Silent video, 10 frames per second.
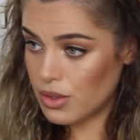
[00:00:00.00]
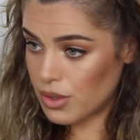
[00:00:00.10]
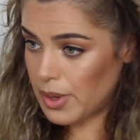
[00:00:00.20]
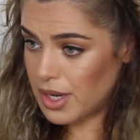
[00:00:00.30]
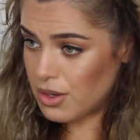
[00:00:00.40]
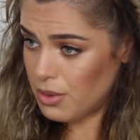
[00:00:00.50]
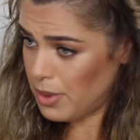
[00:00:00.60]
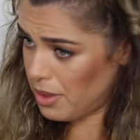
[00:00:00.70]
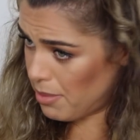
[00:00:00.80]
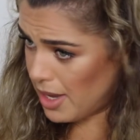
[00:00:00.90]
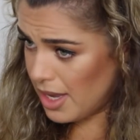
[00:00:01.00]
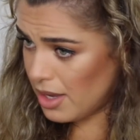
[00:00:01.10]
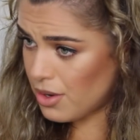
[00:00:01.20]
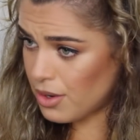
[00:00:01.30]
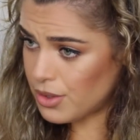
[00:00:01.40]
So I don't want
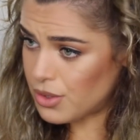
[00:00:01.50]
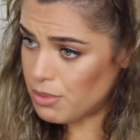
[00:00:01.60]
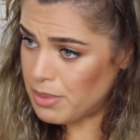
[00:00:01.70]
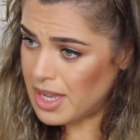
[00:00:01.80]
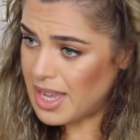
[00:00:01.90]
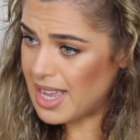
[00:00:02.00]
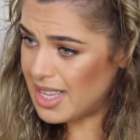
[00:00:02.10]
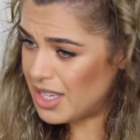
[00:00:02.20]
my curls to be